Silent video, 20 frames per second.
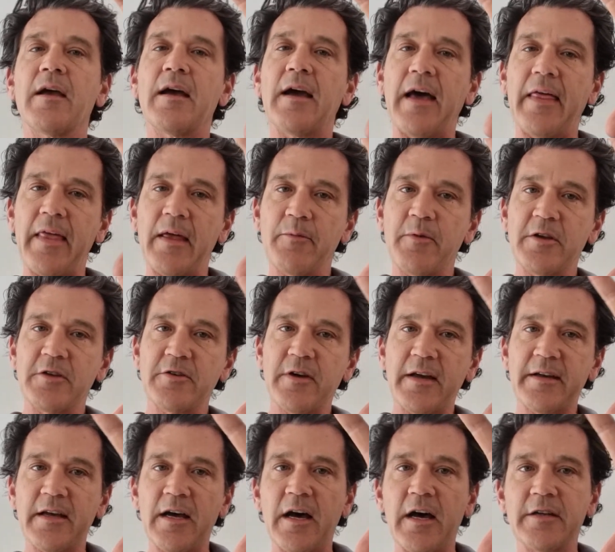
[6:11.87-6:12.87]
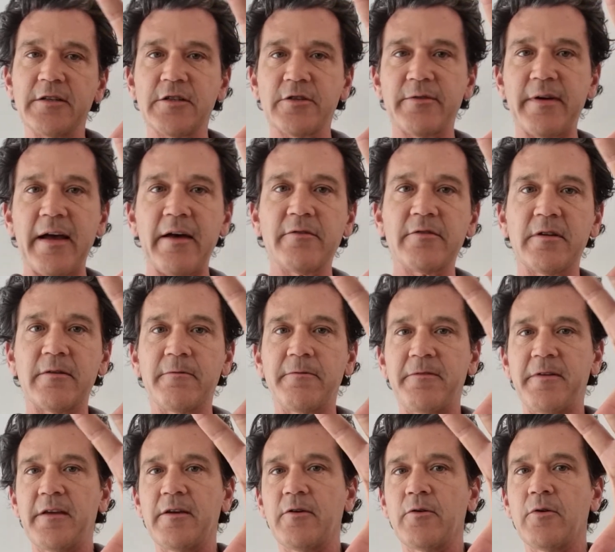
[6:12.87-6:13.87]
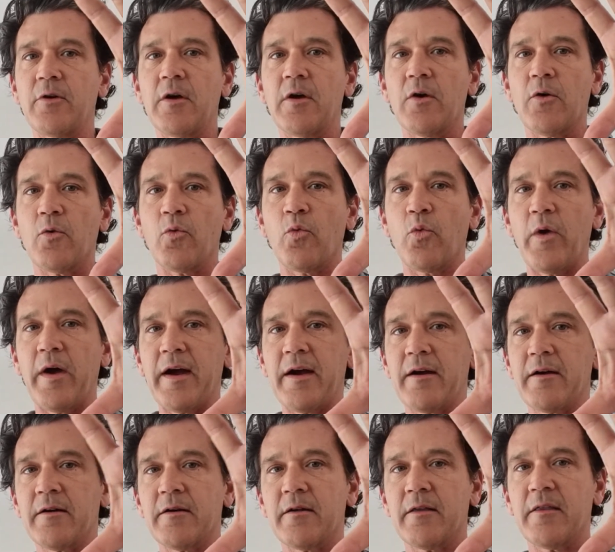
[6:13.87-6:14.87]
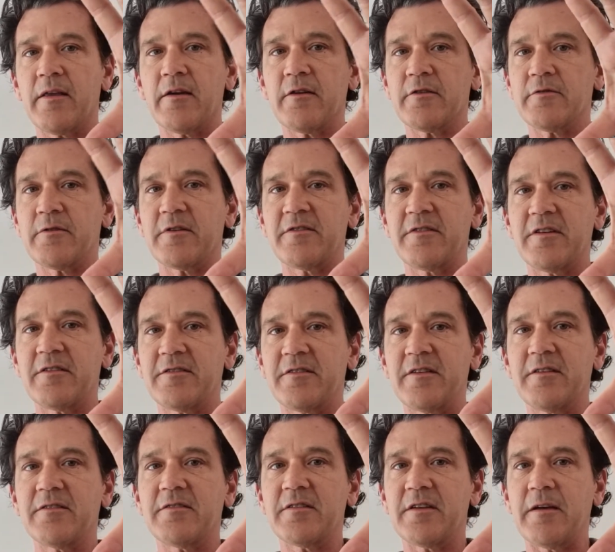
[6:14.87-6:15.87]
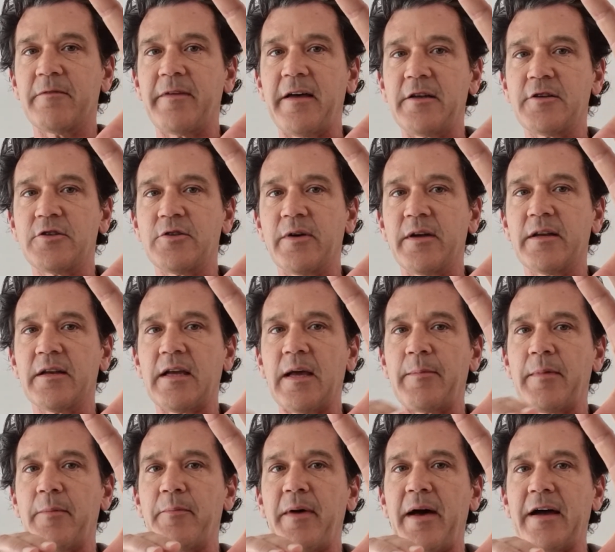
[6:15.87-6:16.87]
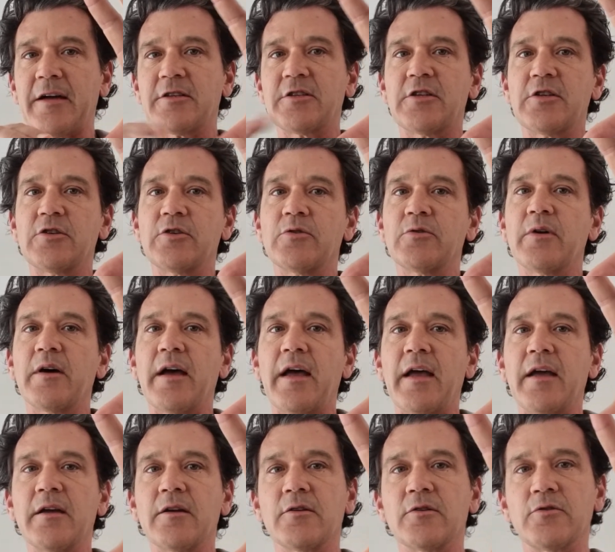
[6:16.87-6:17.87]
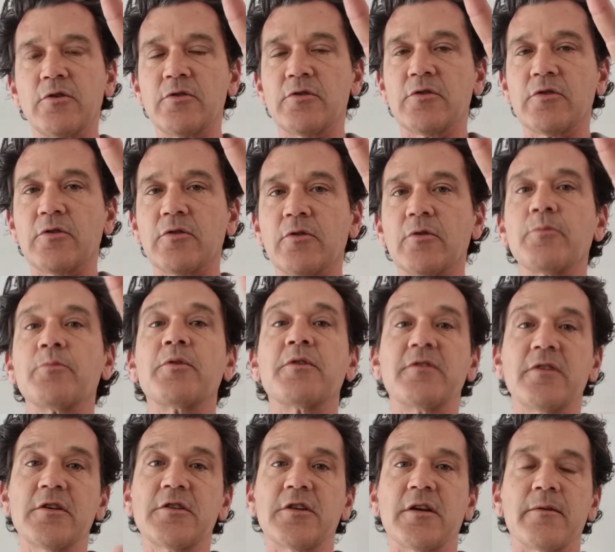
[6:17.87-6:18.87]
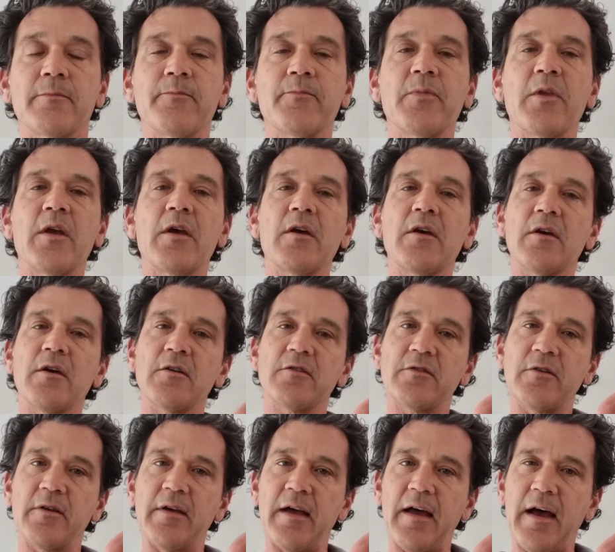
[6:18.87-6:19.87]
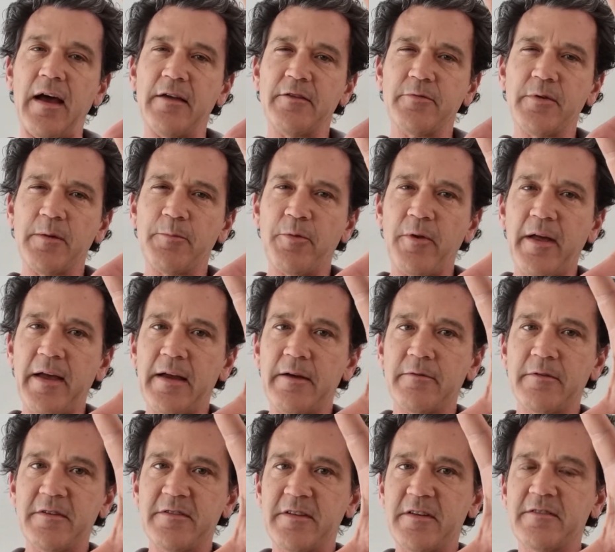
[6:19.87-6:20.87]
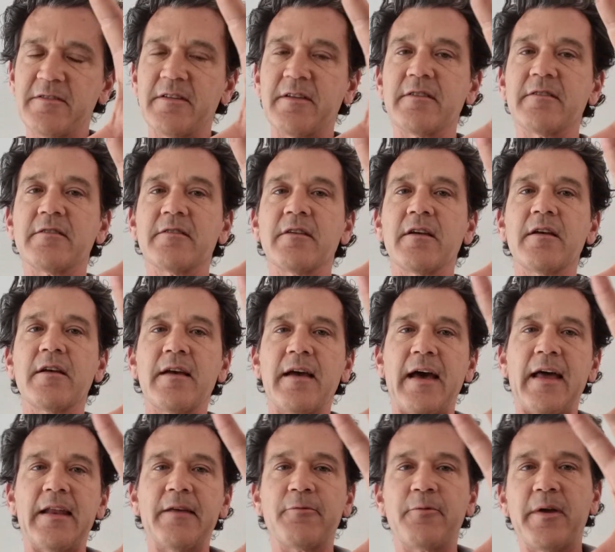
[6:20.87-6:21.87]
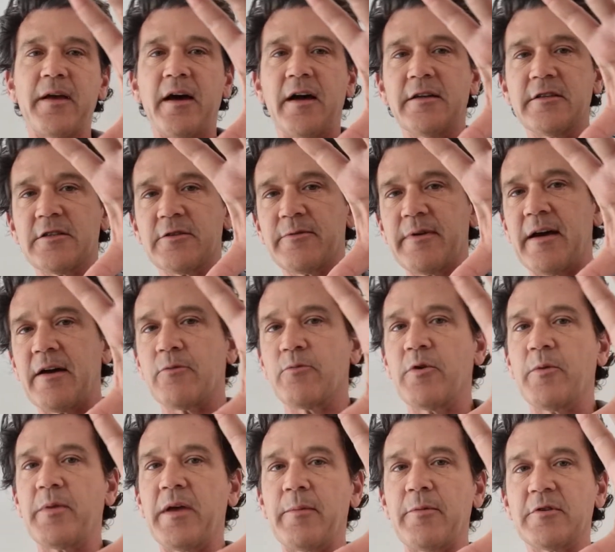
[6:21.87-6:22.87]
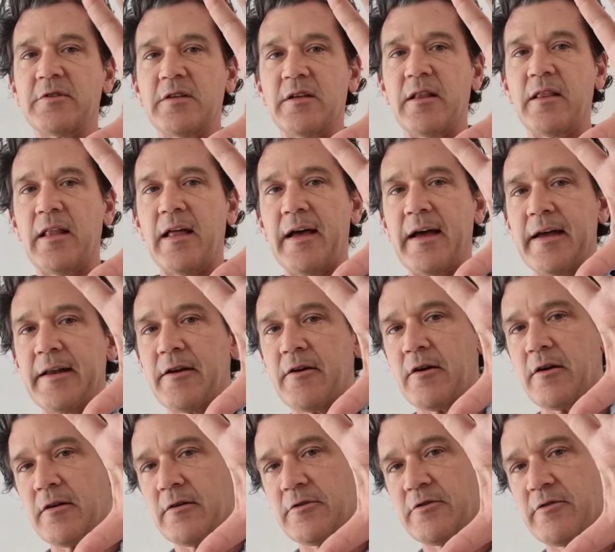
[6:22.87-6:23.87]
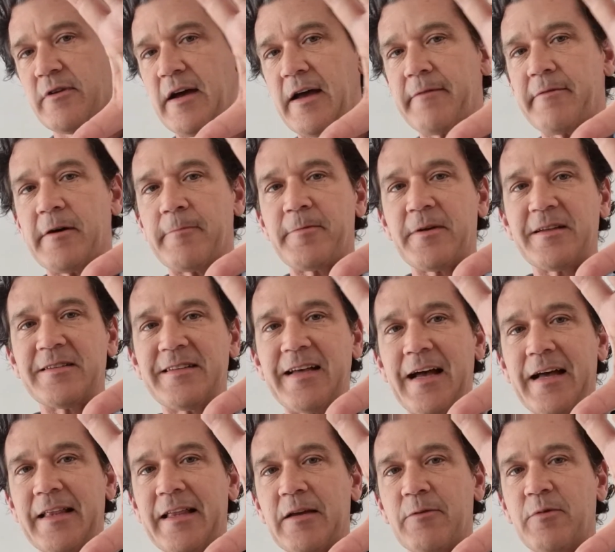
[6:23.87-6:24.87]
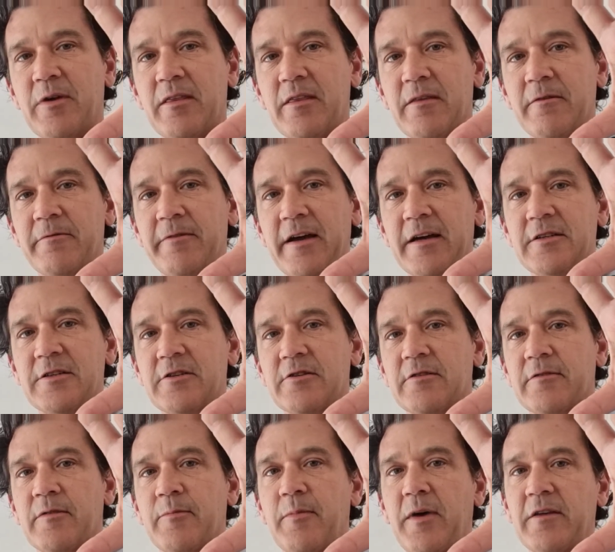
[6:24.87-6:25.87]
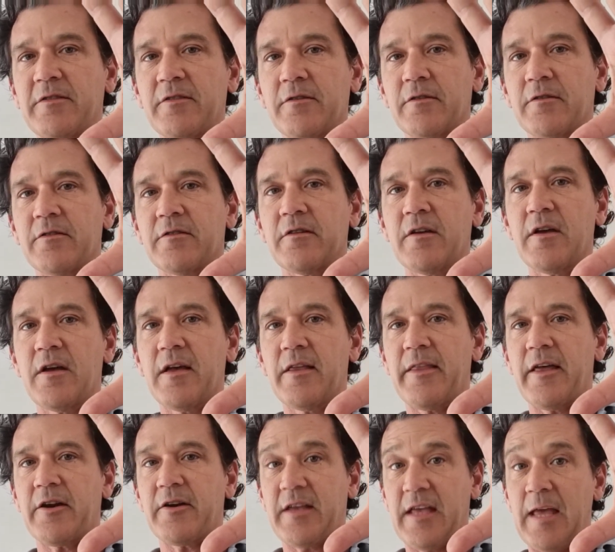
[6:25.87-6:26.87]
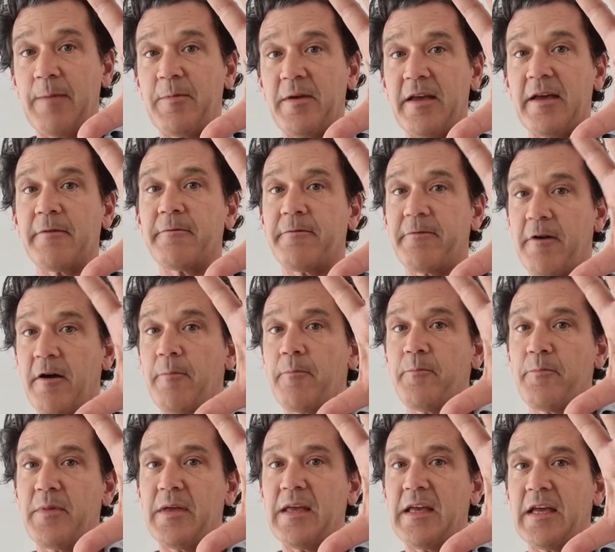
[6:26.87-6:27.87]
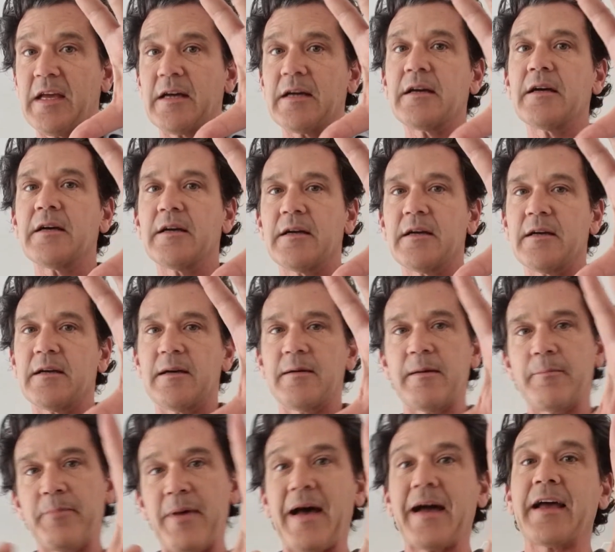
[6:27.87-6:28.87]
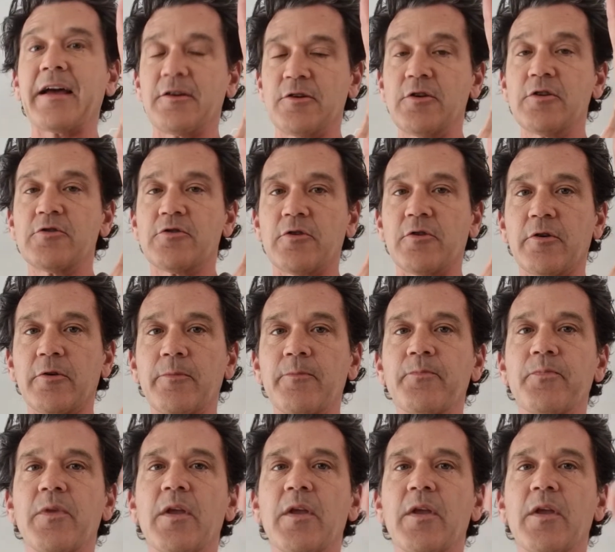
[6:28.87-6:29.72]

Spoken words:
And then we try to hunt around and feel where there's resistance of that joint coming back to a neutral position. So as we apply a resistance, and if we hunt around, we'll be able to line our drive up exactly with the vector of the muscles that are keeping it from being back at neutral.